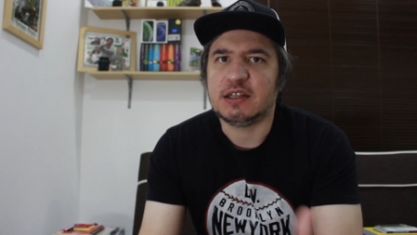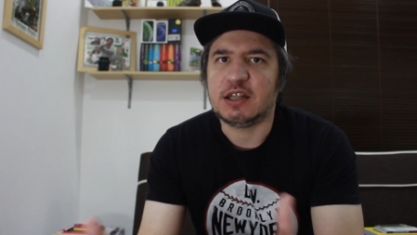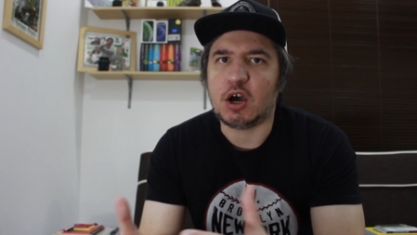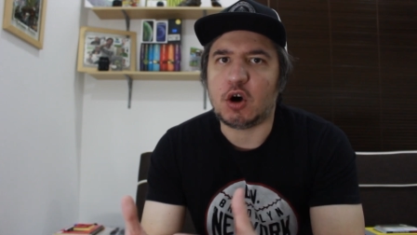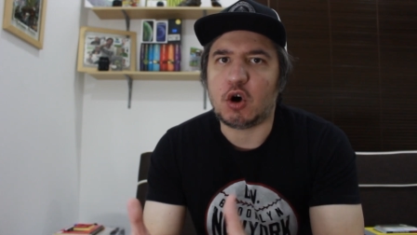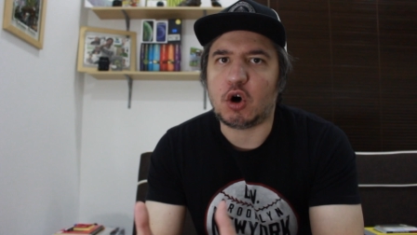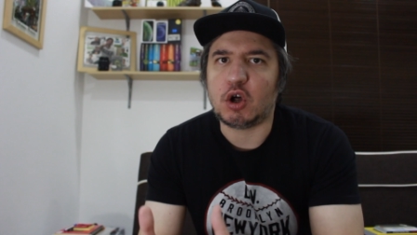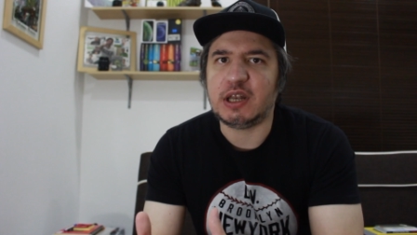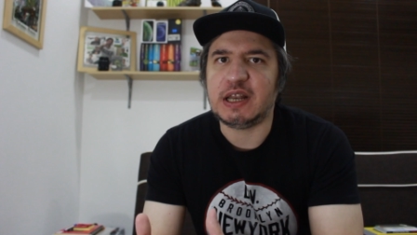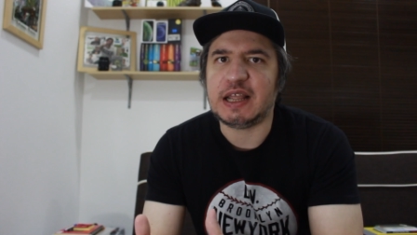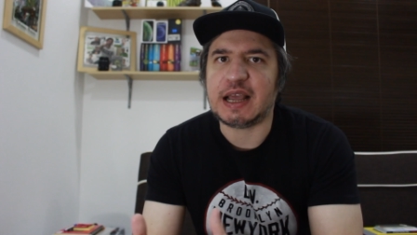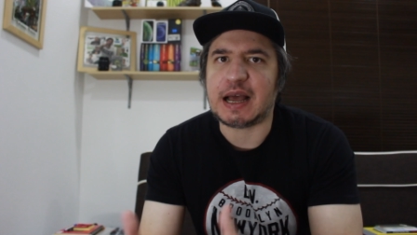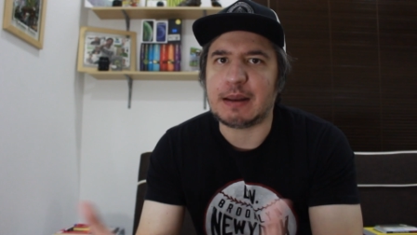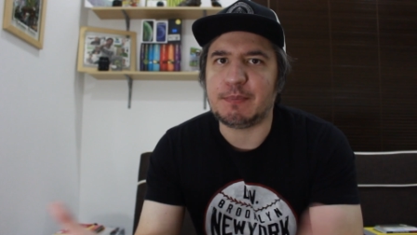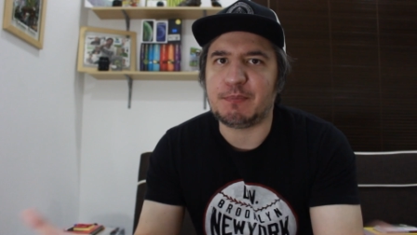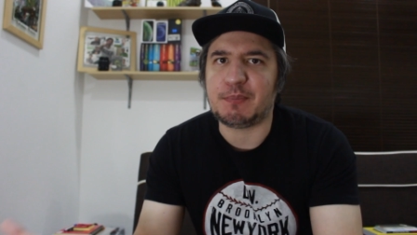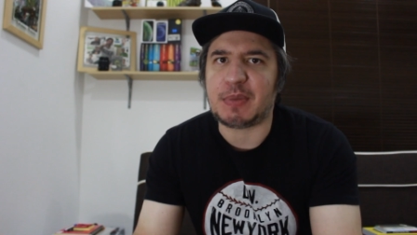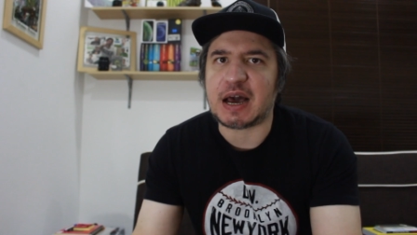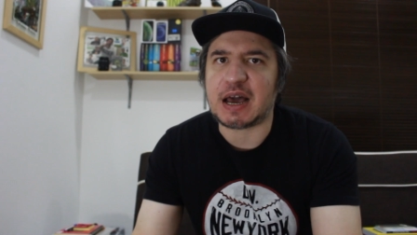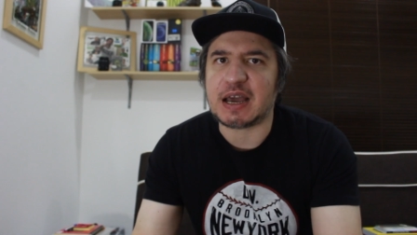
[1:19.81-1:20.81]
The only
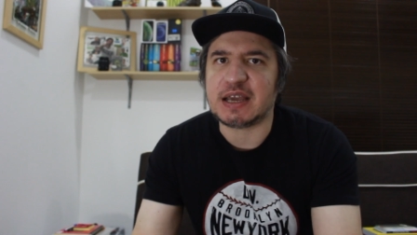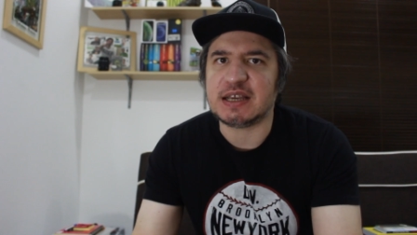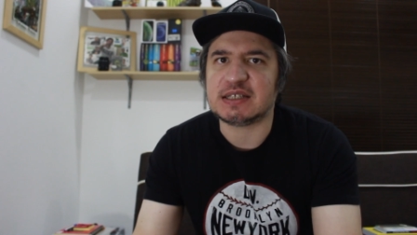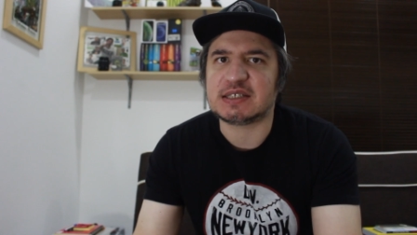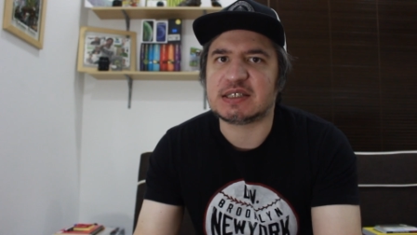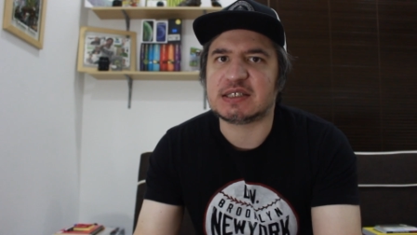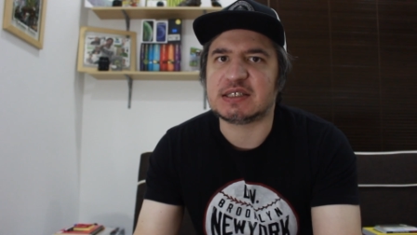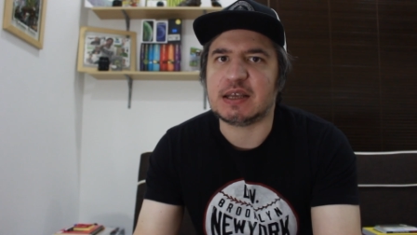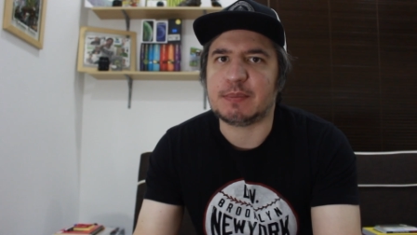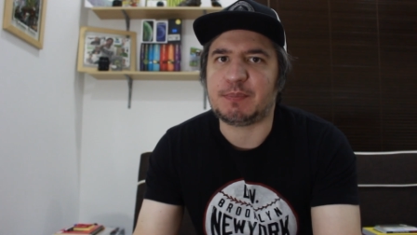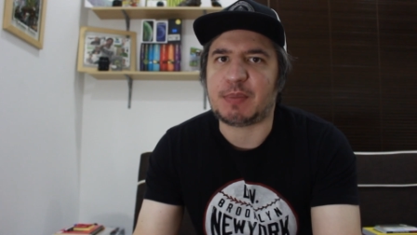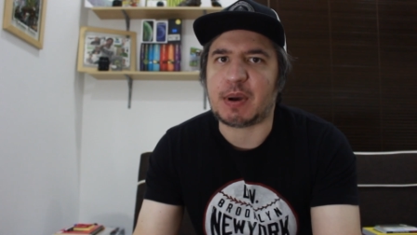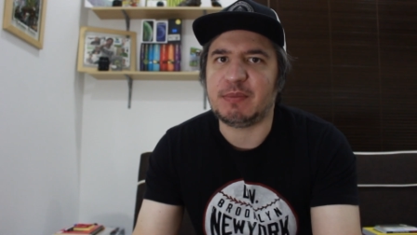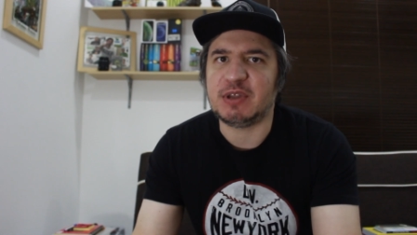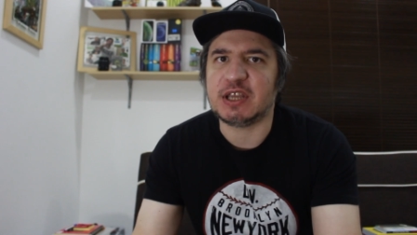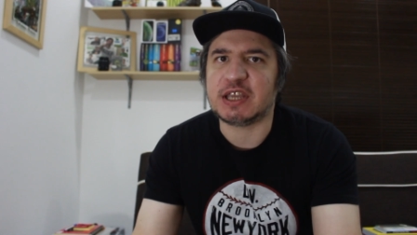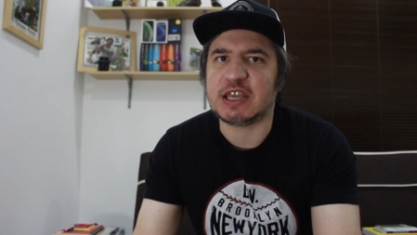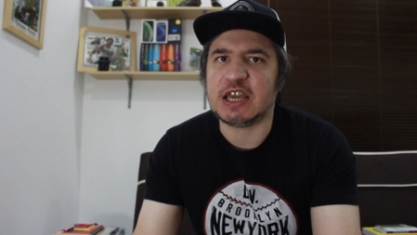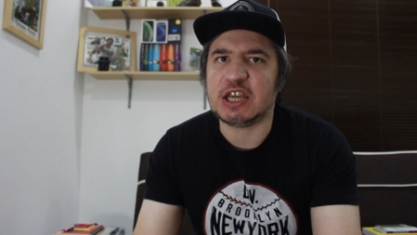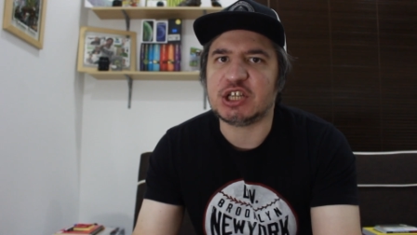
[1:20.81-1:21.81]
unbiased
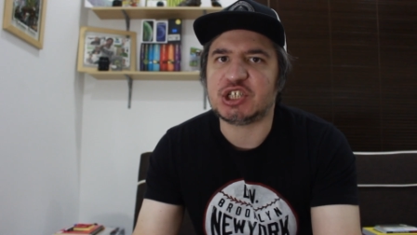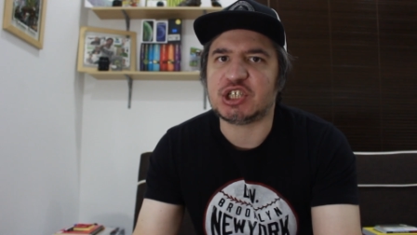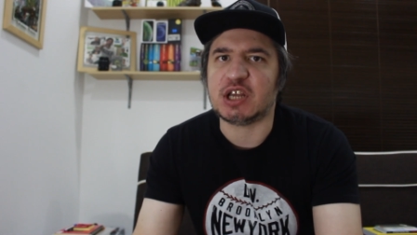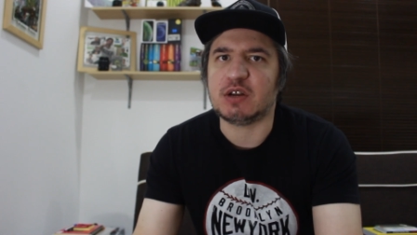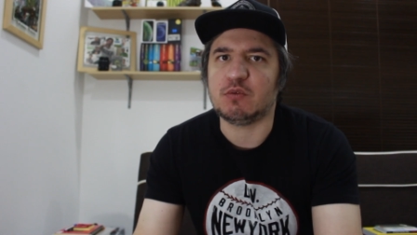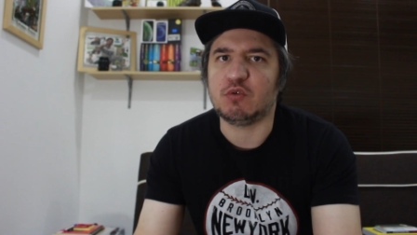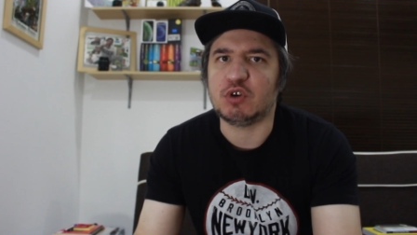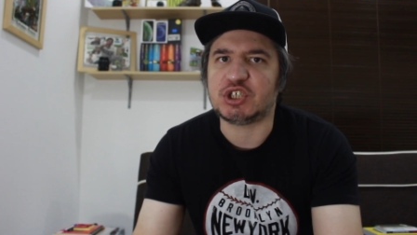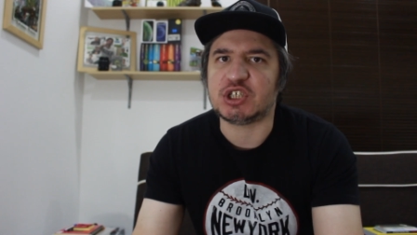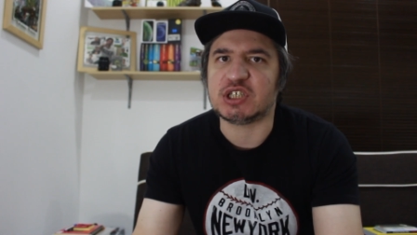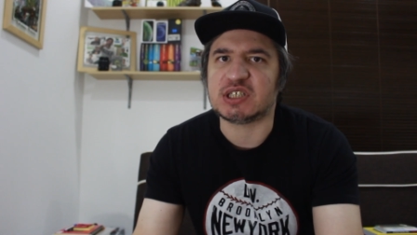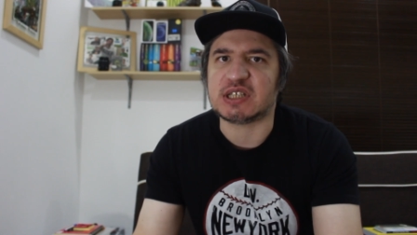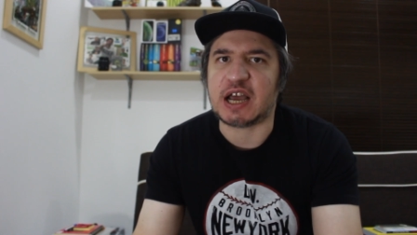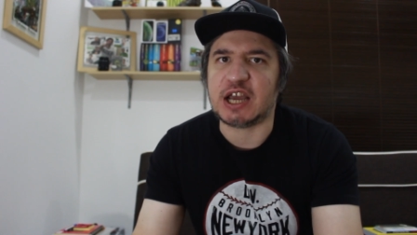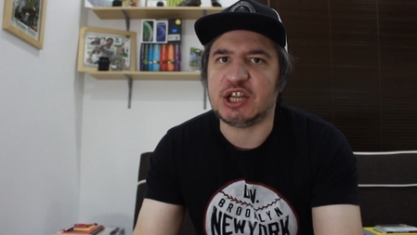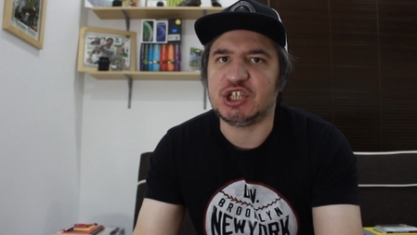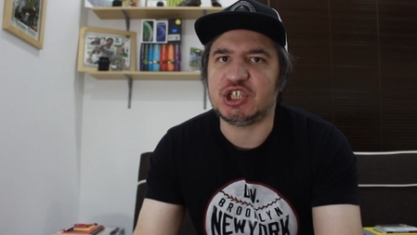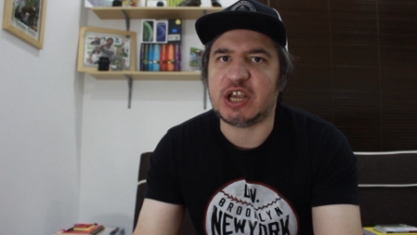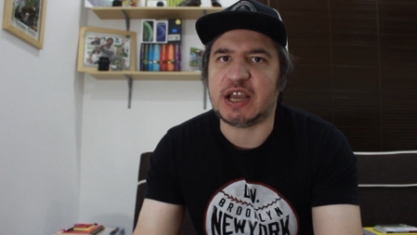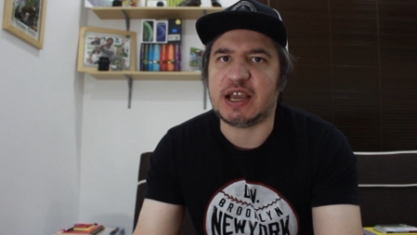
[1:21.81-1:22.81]
publication, which is
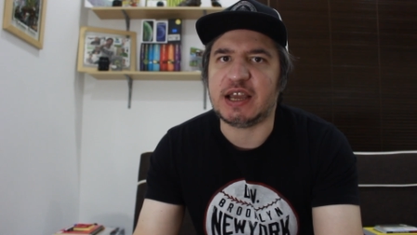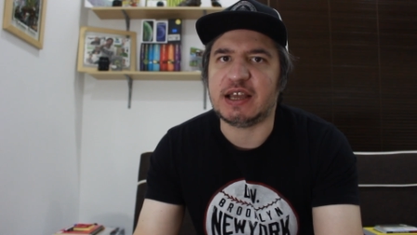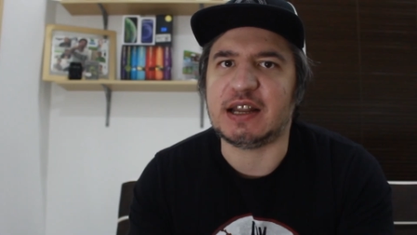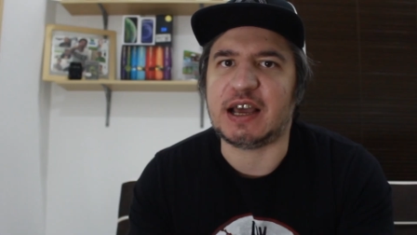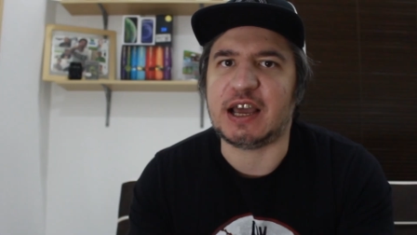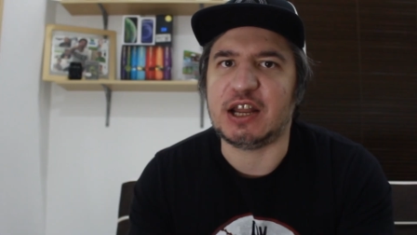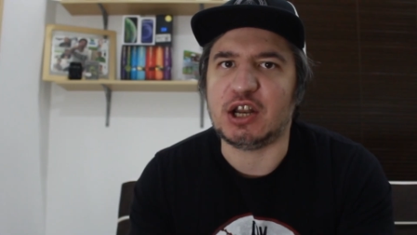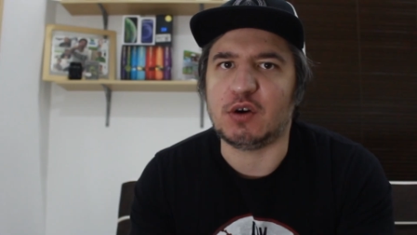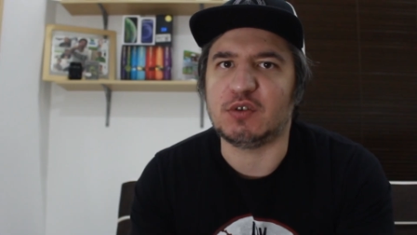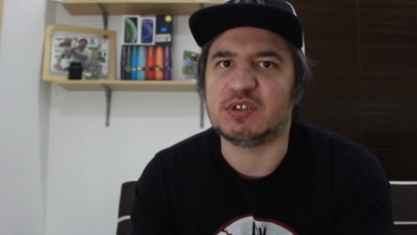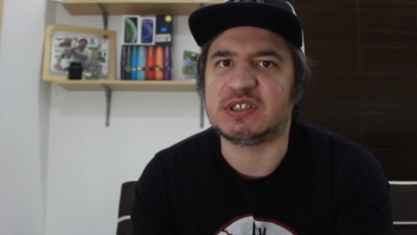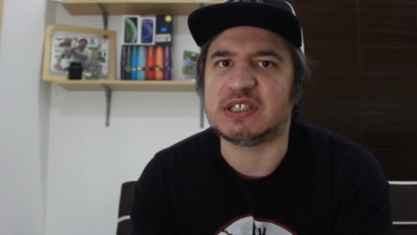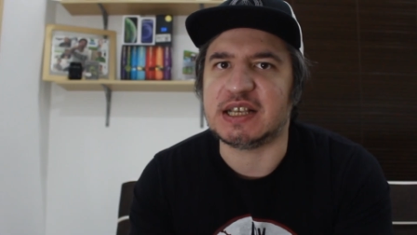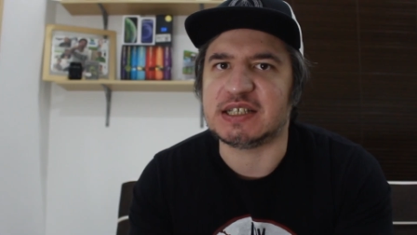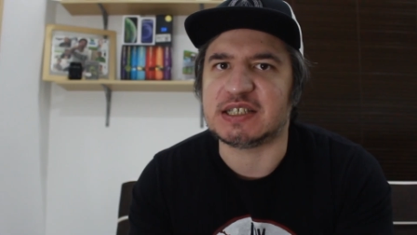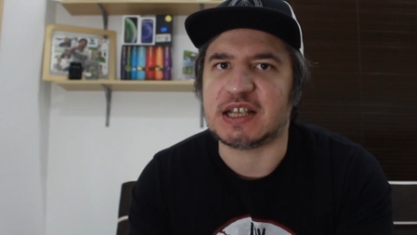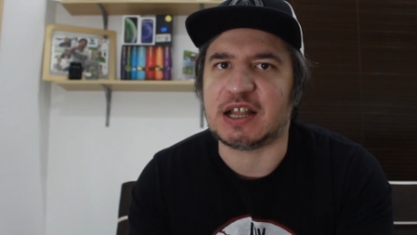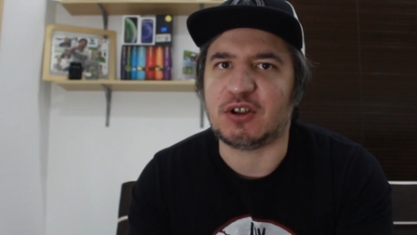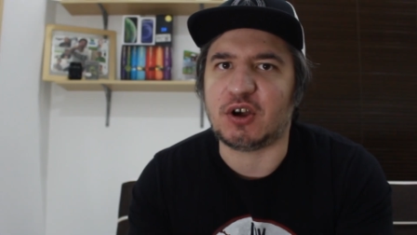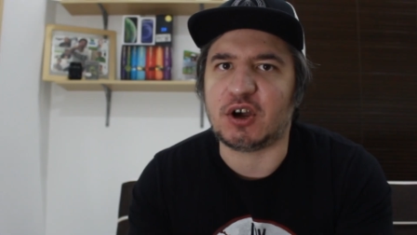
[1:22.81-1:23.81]
IGN, I know it
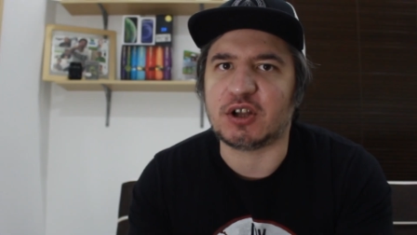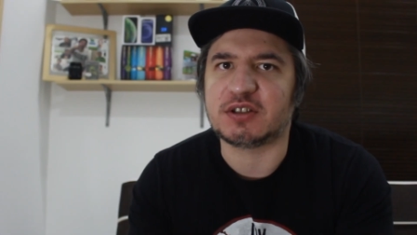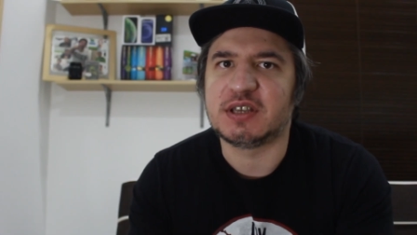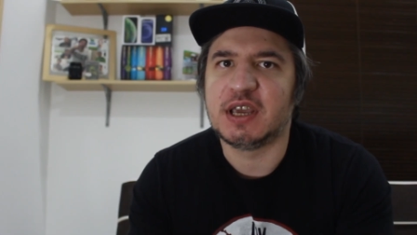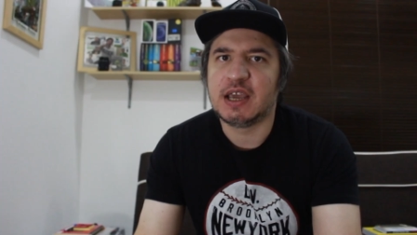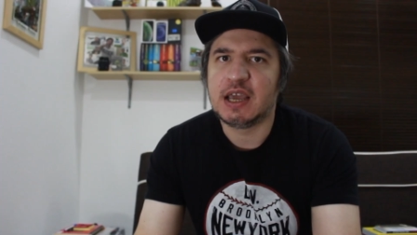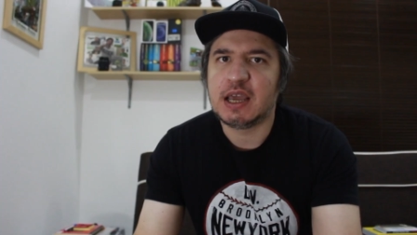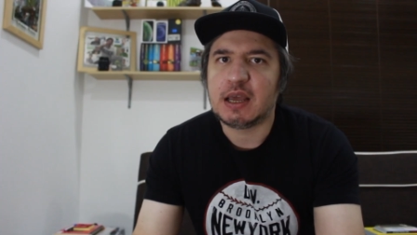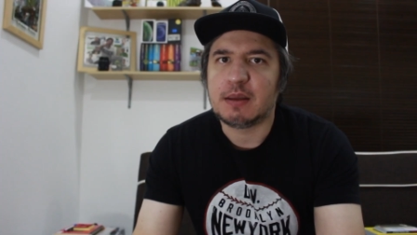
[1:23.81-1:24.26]
says a lot,